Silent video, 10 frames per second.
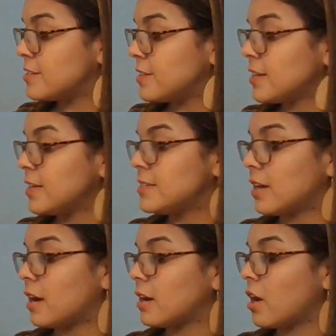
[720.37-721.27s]
then he
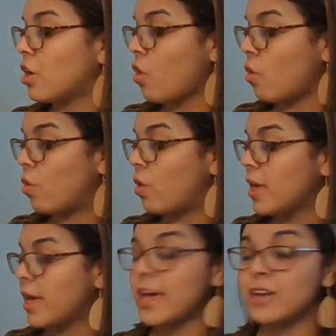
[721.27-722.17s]
dug a hole
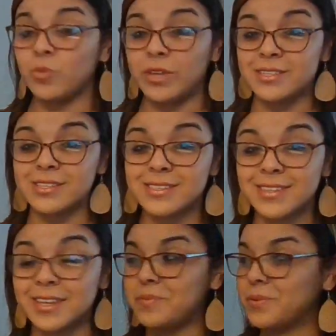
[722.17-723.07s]
and went to
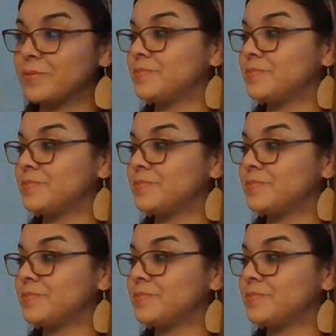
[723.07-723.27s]
sleep.